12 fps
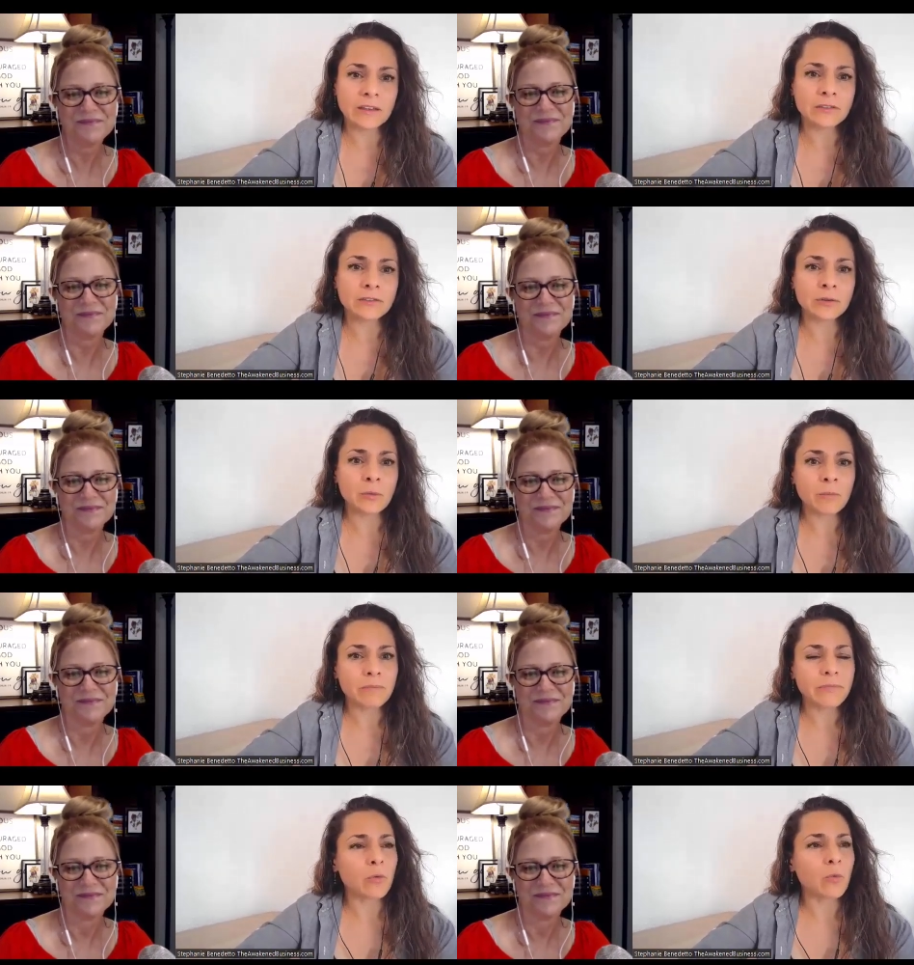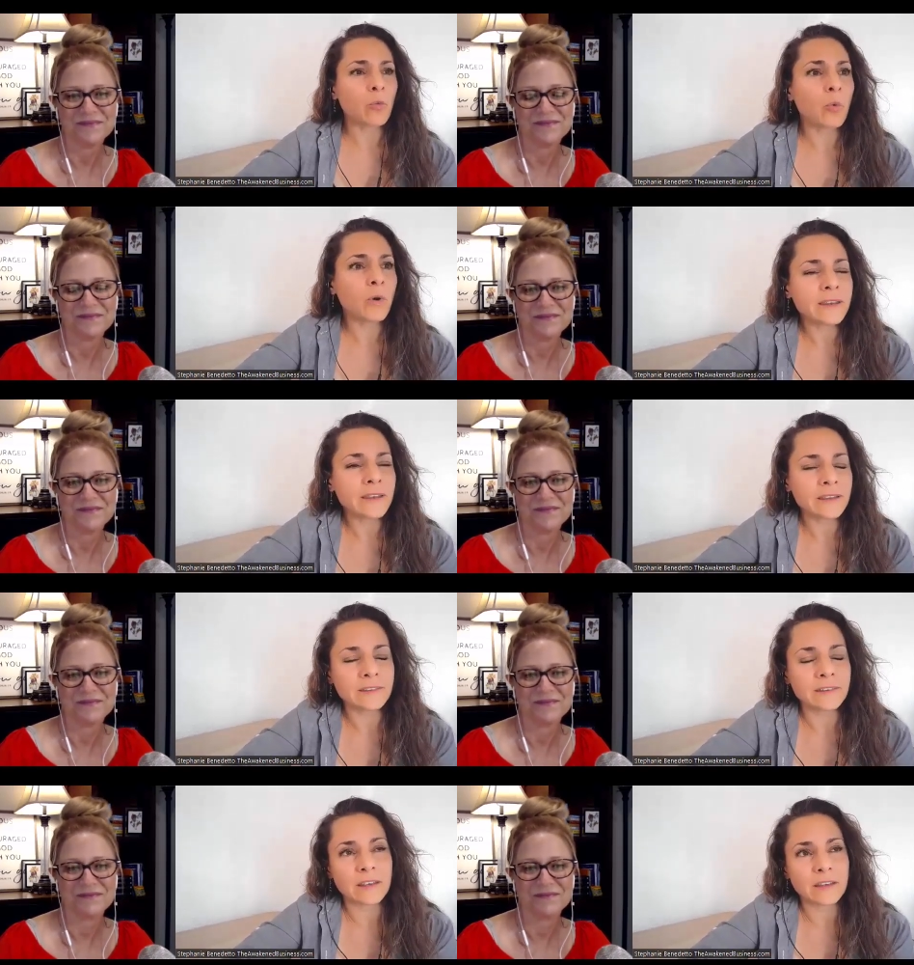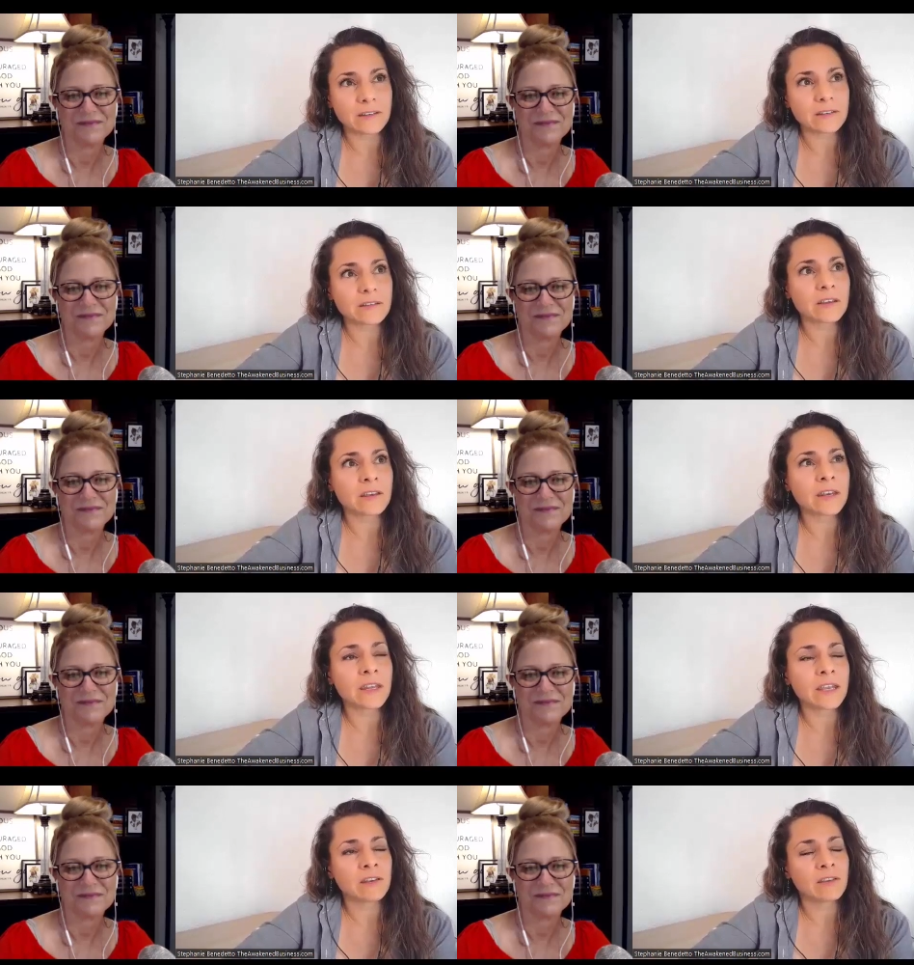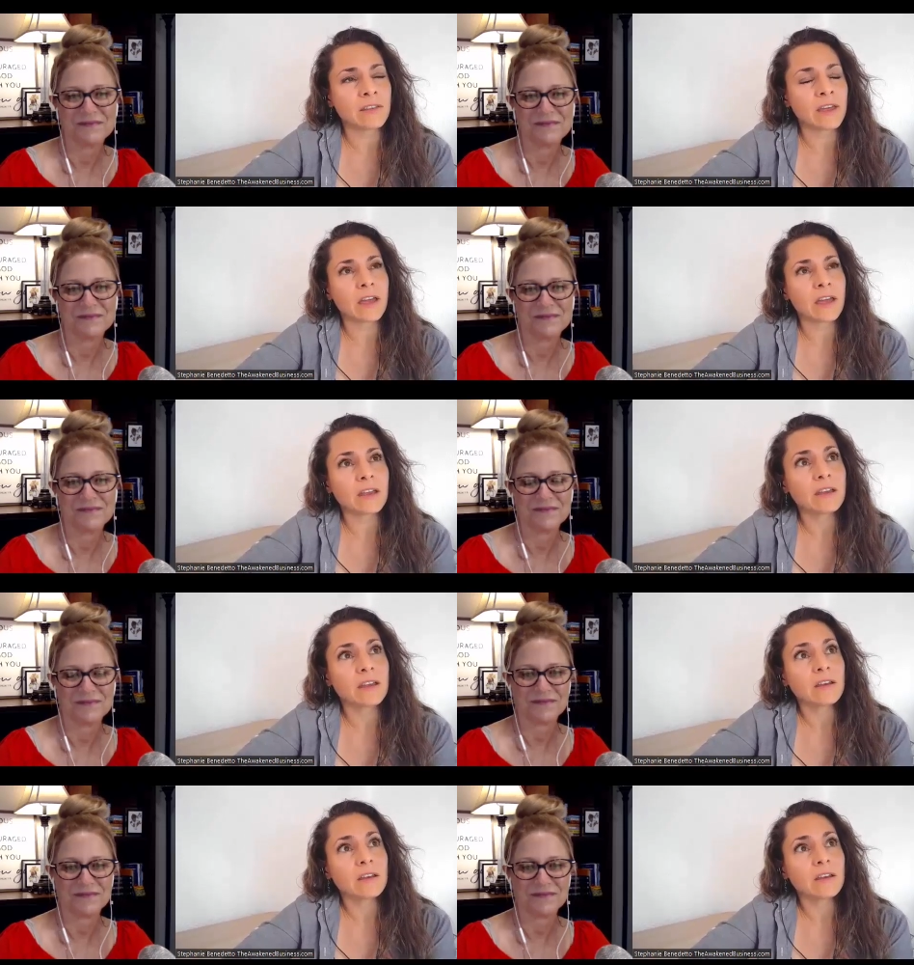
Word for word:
Speaker 1: So what is it, Anita, that